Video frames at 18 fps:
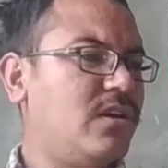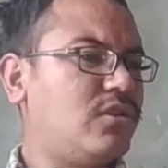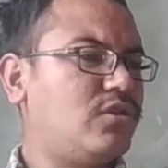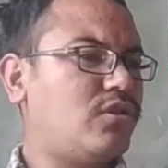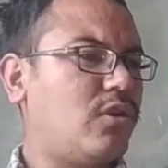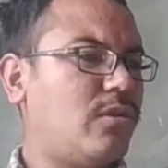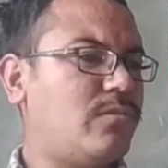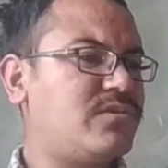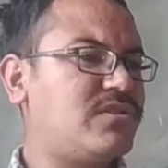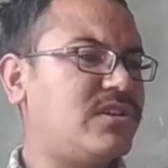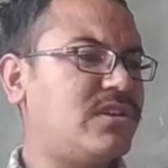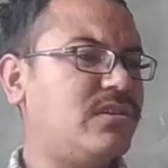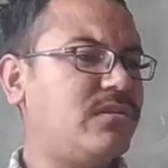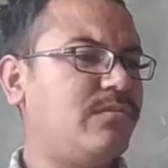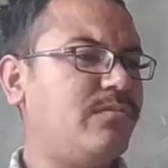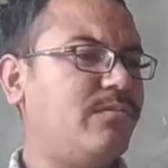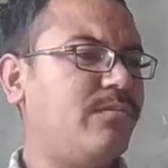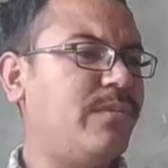
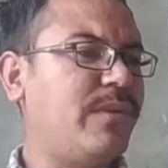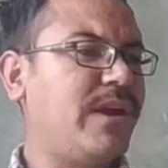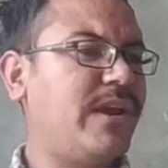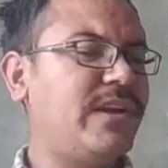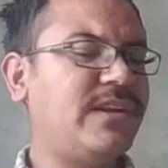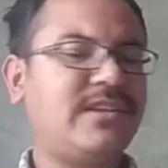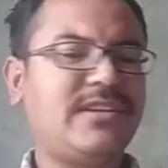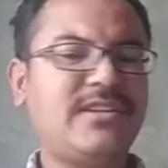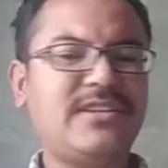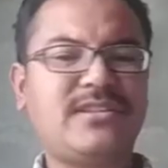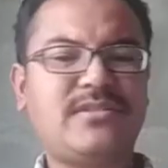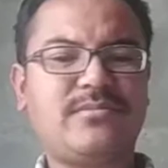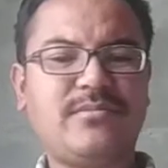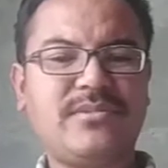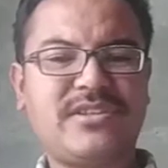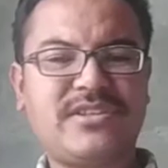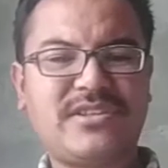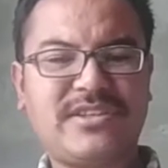Thompson made these
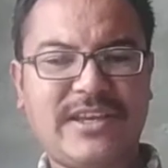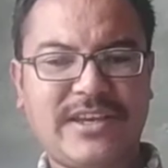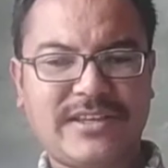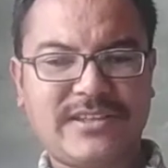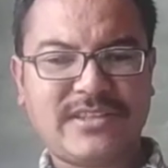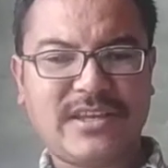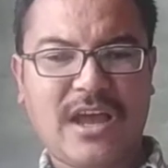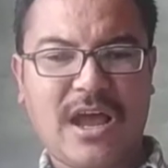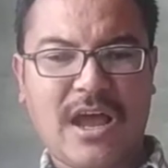mistakes?